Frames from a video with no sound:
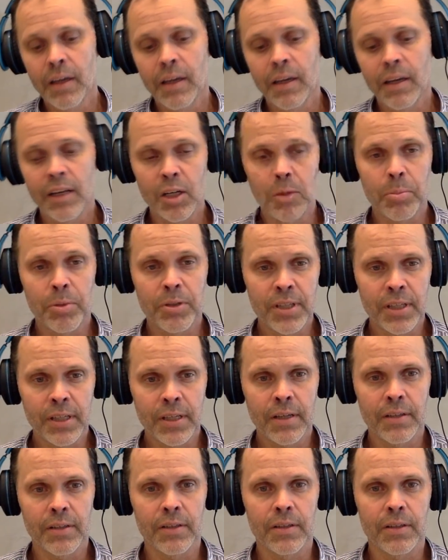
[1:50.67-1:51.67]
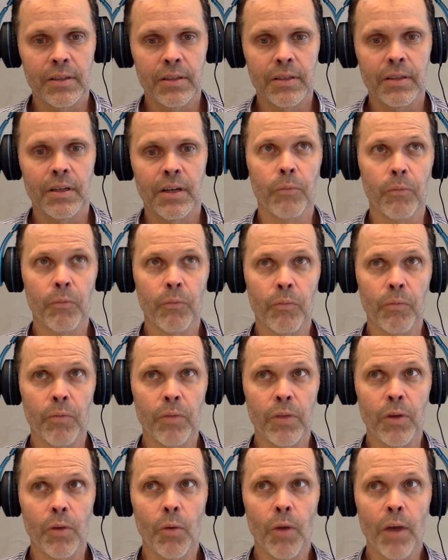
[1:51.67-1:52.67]
in particular,
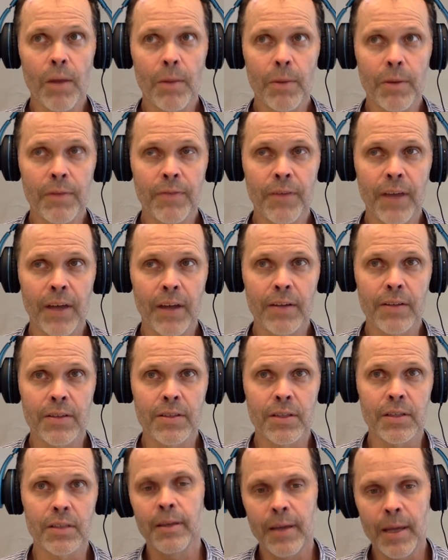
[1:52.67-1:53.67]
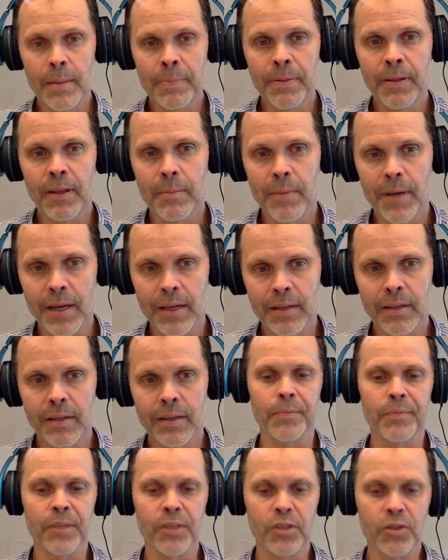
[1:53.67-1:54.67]
the way we found to implement
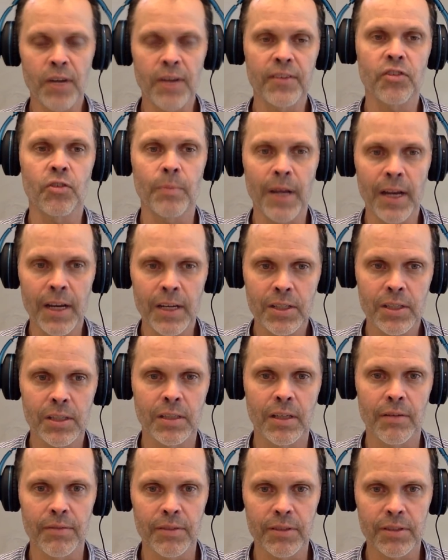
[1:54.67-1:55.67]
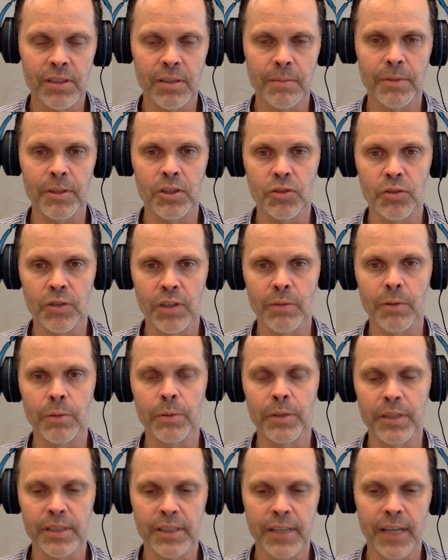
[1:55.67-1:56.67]
the transformation of the symmetry, where
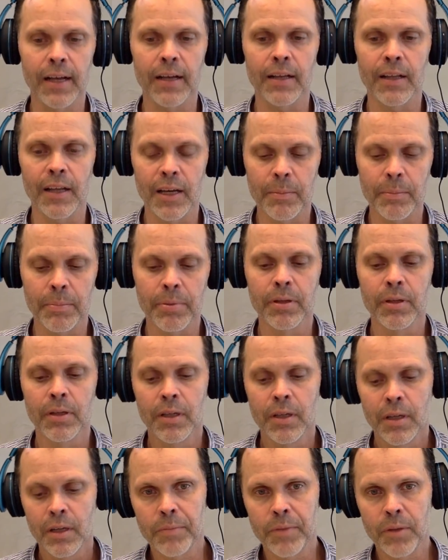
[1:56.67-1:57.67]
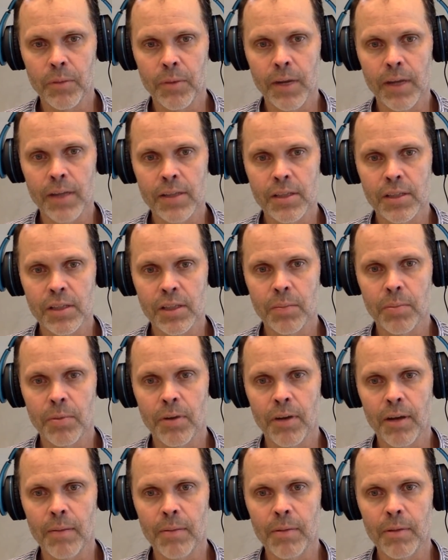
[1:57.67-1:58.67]
we scale up the rates in the
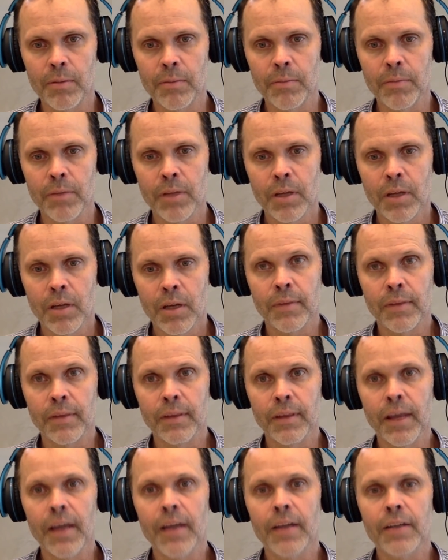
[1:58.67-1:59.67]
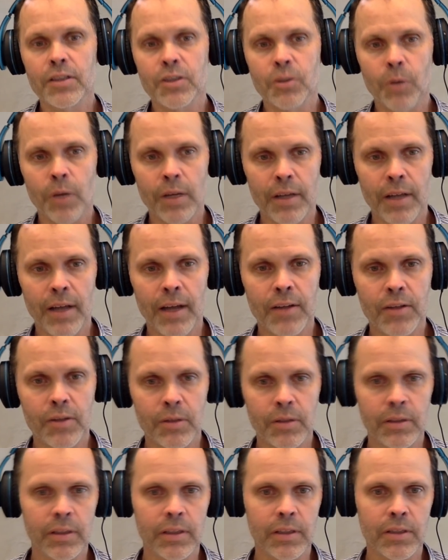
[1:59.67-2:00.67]
problem, led us quite
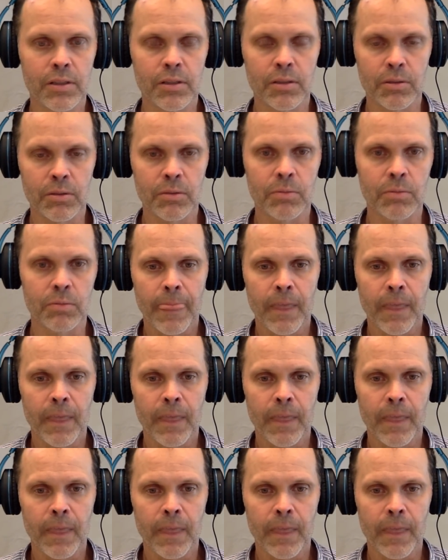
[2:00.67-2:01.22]
naturally to